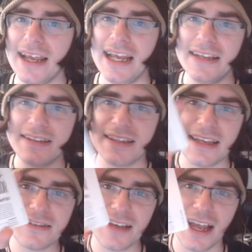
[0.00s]
is
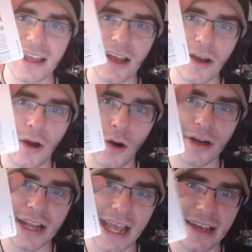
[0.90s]
the psychic
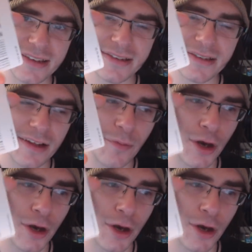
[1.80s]
card guess,